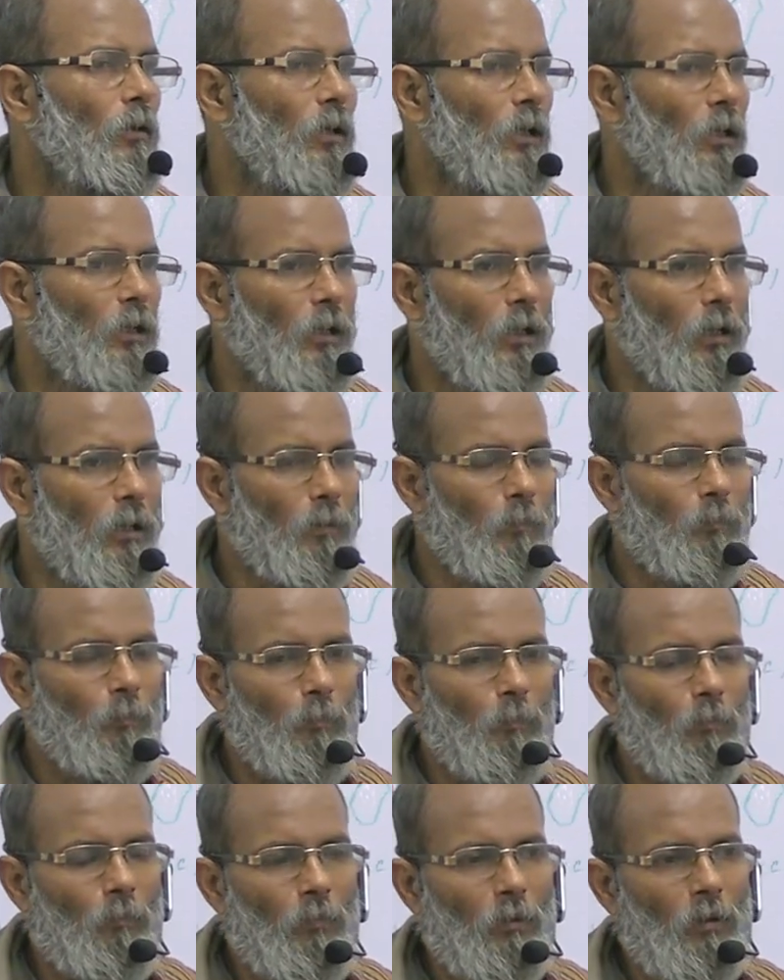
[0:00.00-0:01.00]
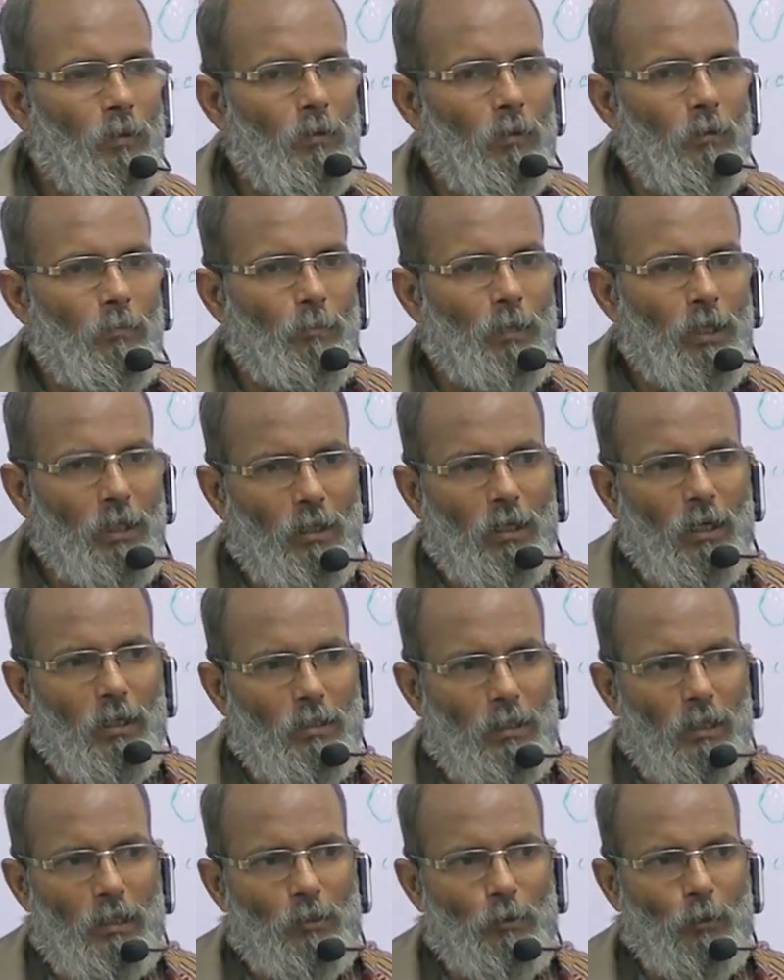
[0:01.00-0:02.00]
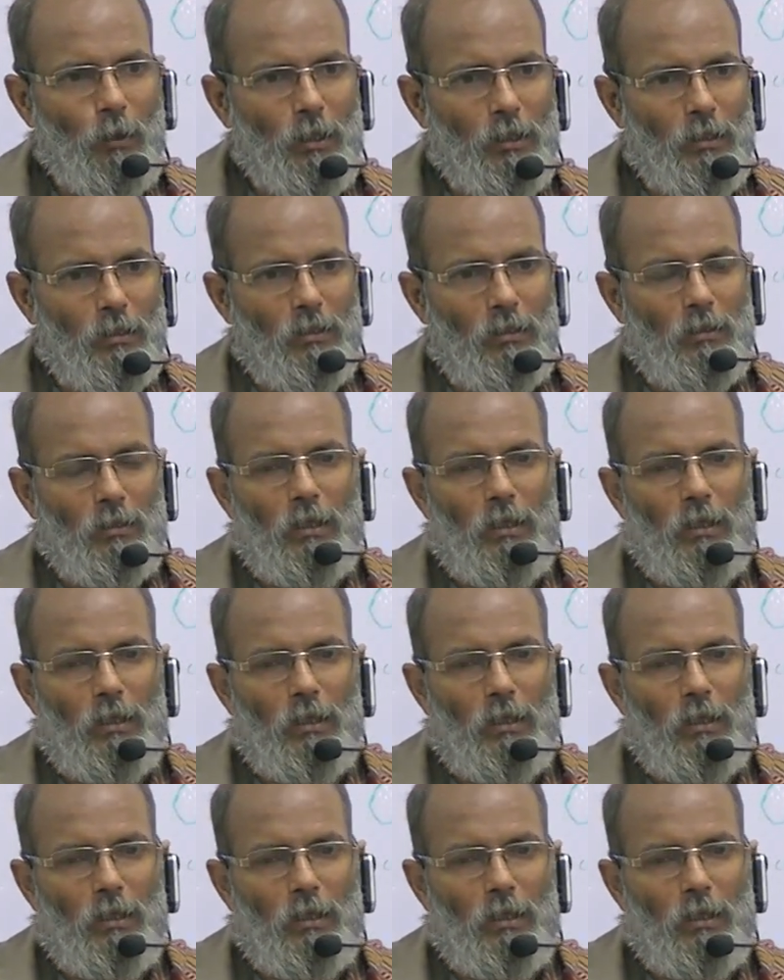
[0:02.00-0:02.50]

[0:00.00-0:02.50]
in the mid-tarsal joints,